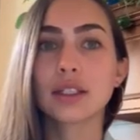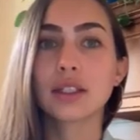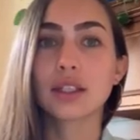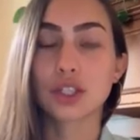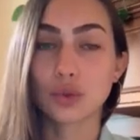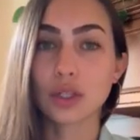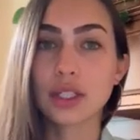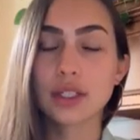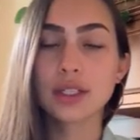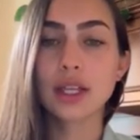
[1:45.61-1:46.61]
the
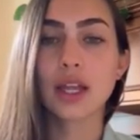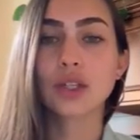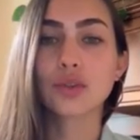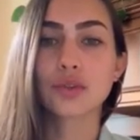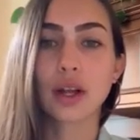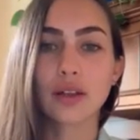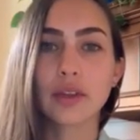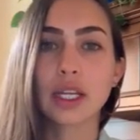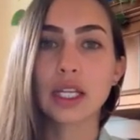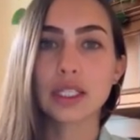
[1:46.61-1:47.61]
sources, and use
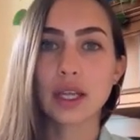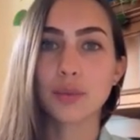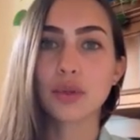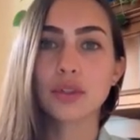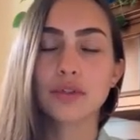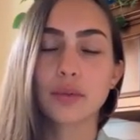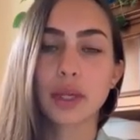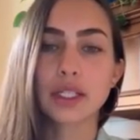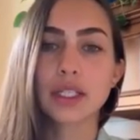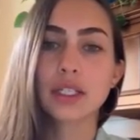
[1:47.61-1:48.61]
relevant examples from
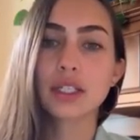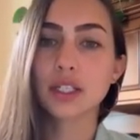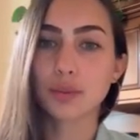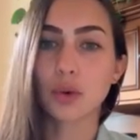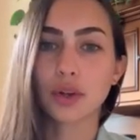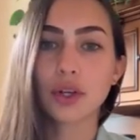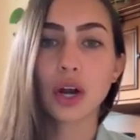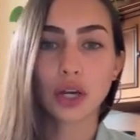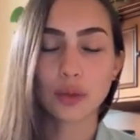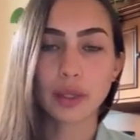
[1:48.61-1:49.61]
lessons to support their
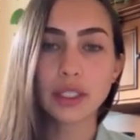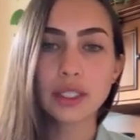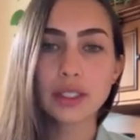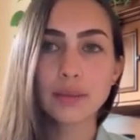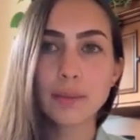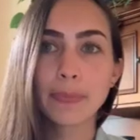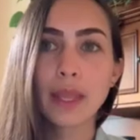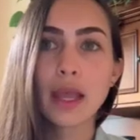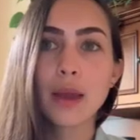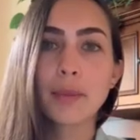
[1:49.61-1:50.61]
arguments.
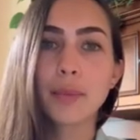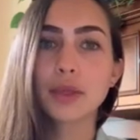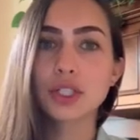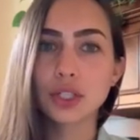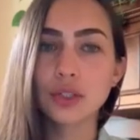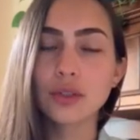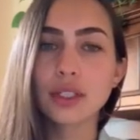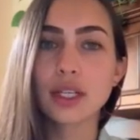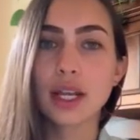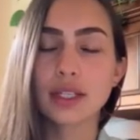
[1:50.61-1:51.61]
Paper 2 is
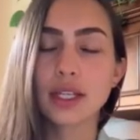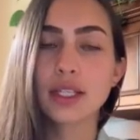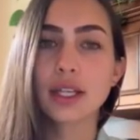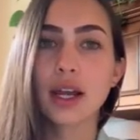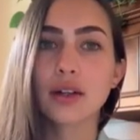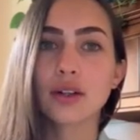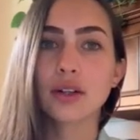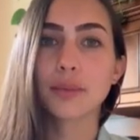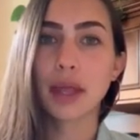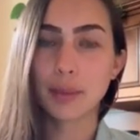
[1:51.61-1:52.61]
an
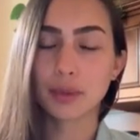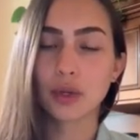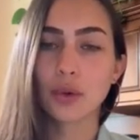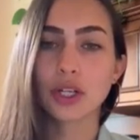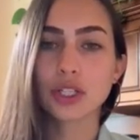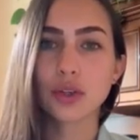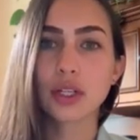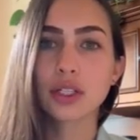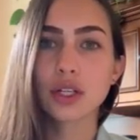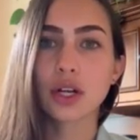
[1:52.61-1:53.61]
essay-style paper where
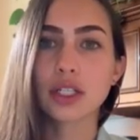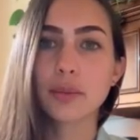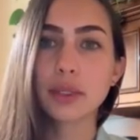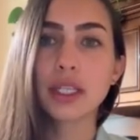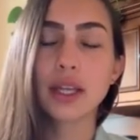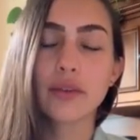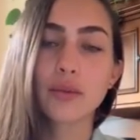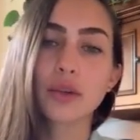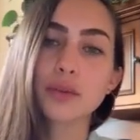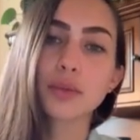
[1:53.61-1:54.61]
students are typically given
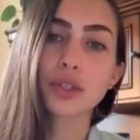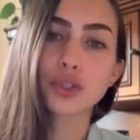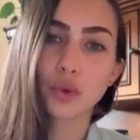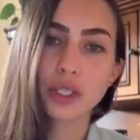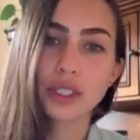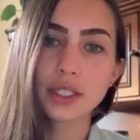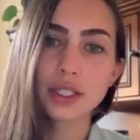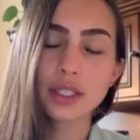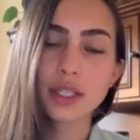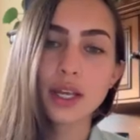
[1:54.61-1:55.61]
multiple
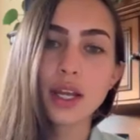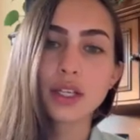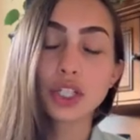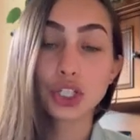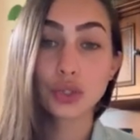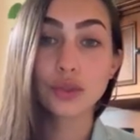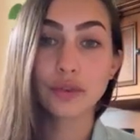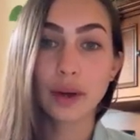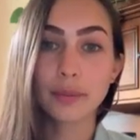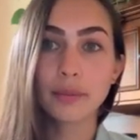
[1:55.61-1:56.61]
choices to choose
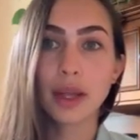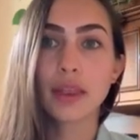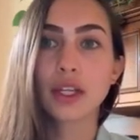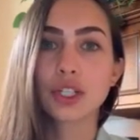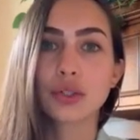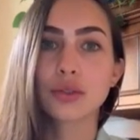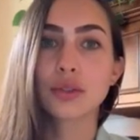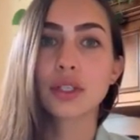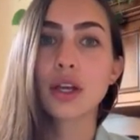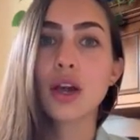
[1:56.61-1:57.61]
from, and they
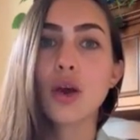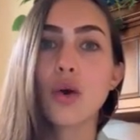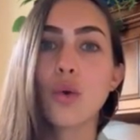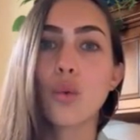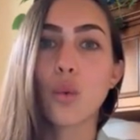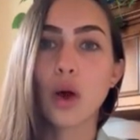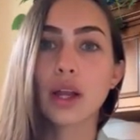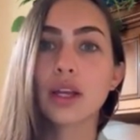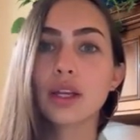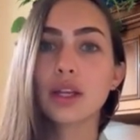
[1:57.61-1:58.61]
choose
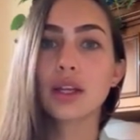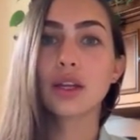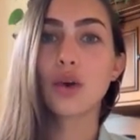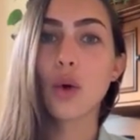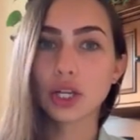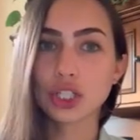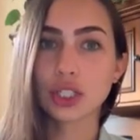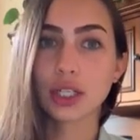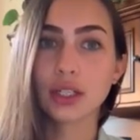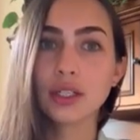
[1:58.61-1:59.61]
one
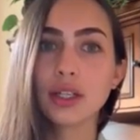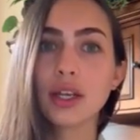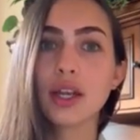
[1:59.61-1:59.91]
question